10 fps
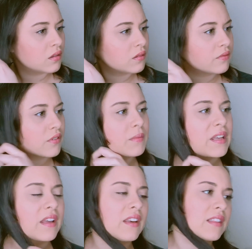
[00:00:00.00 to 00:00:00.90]
For me,
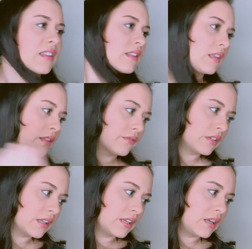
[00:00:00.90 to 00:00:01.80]
anything death
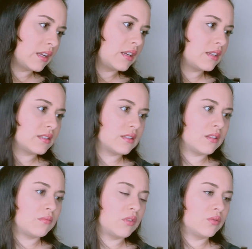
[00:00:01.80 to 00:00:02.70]
related is the
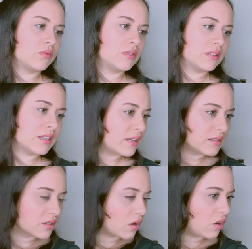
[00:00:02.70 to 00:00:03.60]
most intense
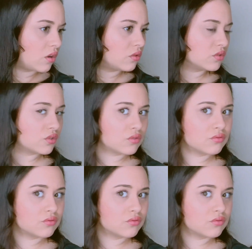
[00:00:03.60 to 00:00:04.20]
calls.